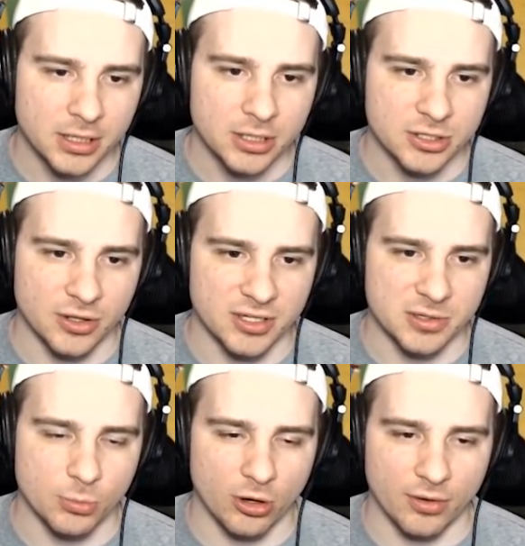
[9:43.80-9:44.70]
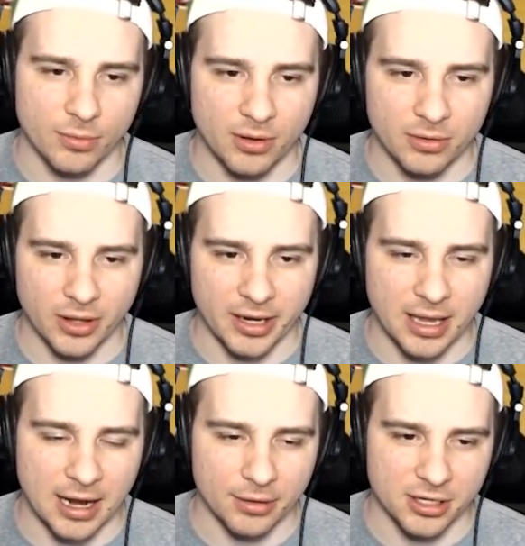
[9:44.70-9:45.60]
So this is more like,
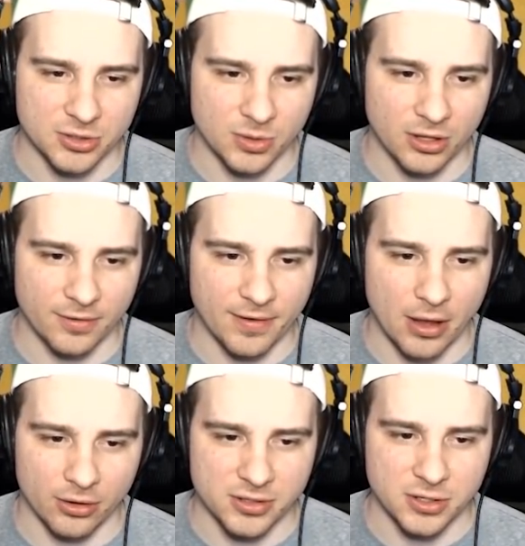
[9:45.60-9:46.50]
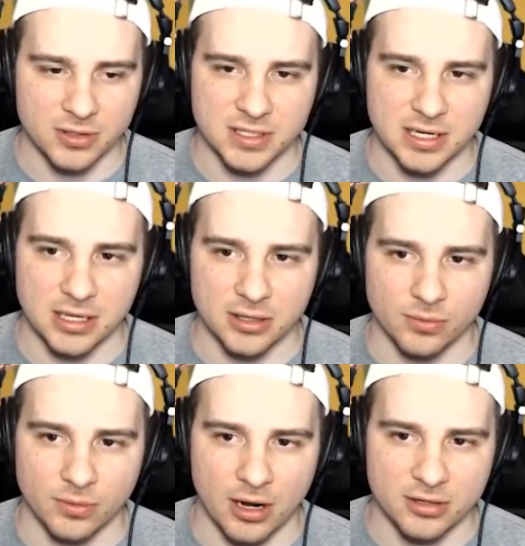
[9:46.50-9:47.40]
I don't think it's really a foul because you can see the
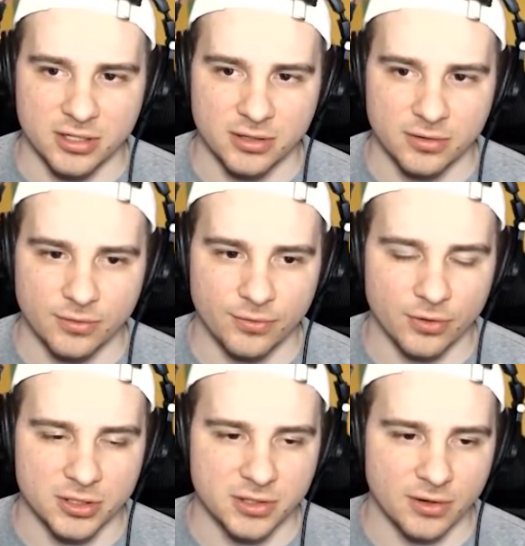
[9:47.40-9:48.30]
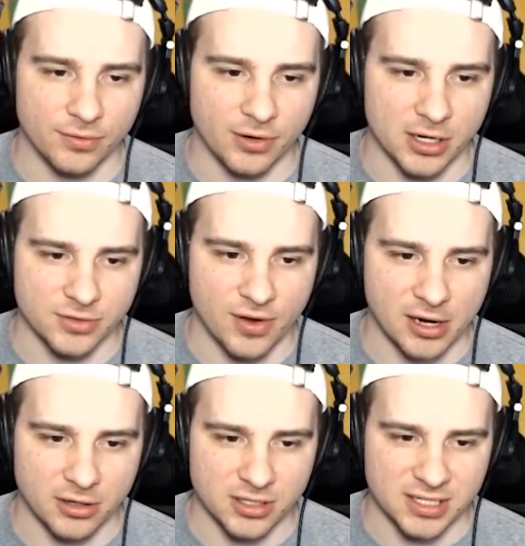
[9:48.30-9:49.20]
right foot of Franz
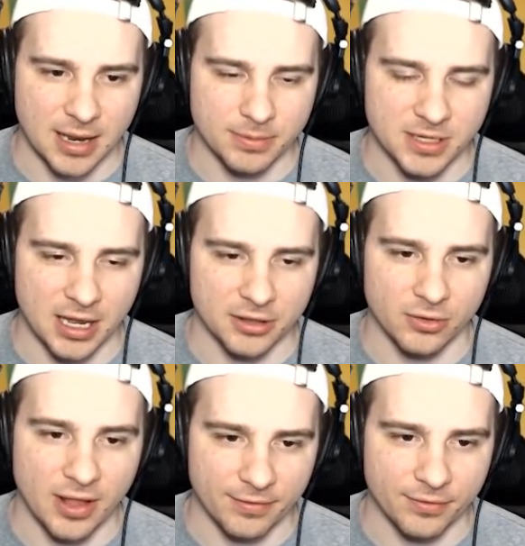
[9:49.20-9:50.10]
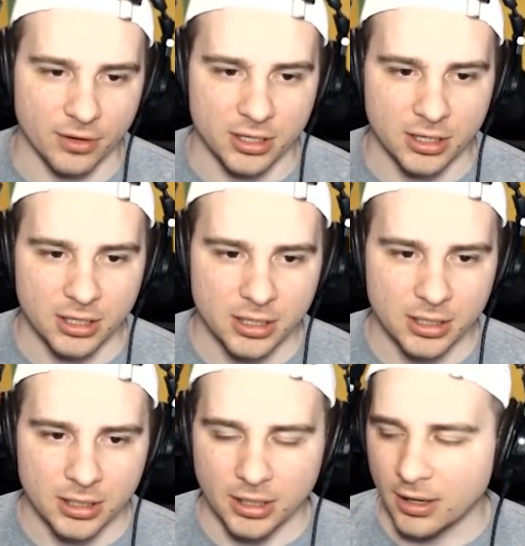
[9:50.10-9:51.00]
Wagner steps on the left foot
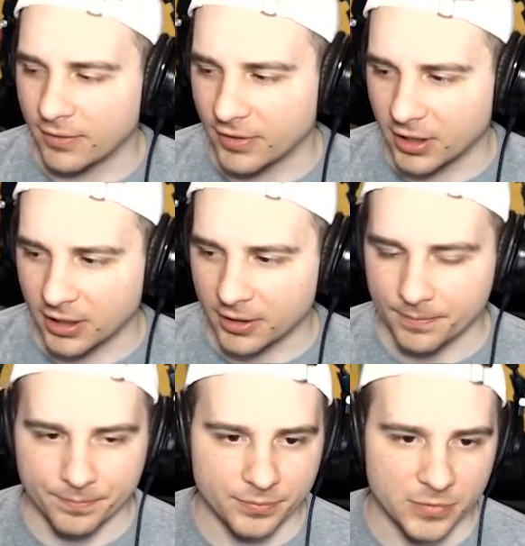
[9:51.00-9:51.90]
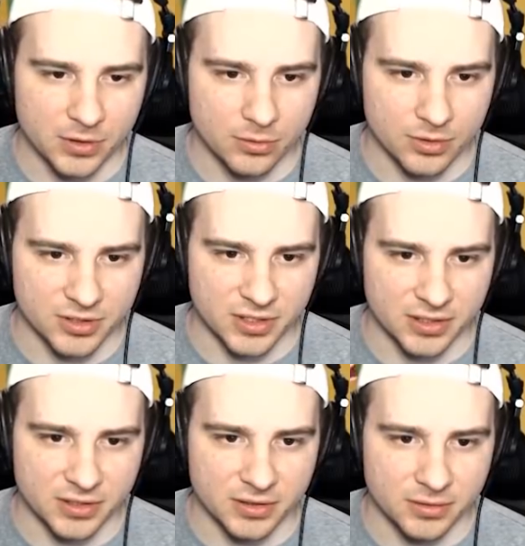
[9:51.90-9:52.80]
of, who is this?